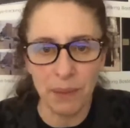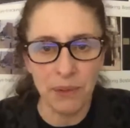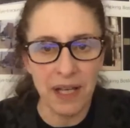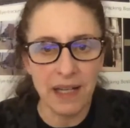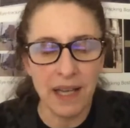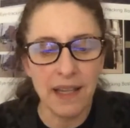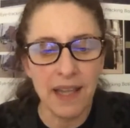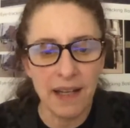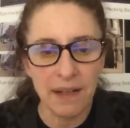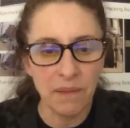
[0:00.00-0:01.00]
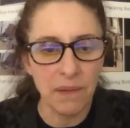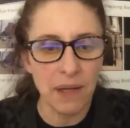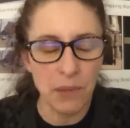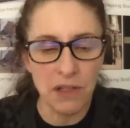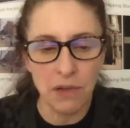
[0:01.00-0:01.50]
brain and that
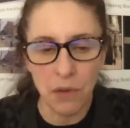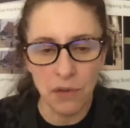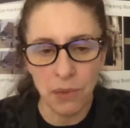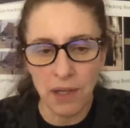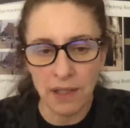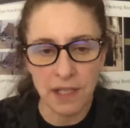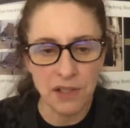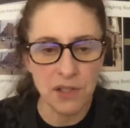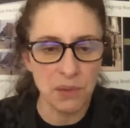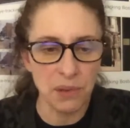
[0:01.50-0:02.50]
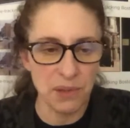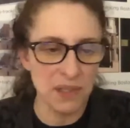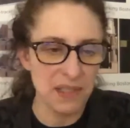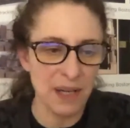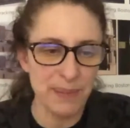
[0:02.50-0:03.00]
and when you go through architecture school you
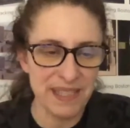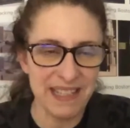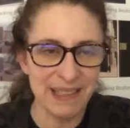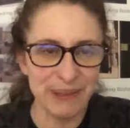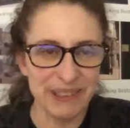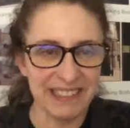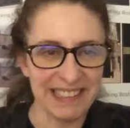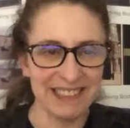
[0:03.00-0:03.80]
stop seeing the world like a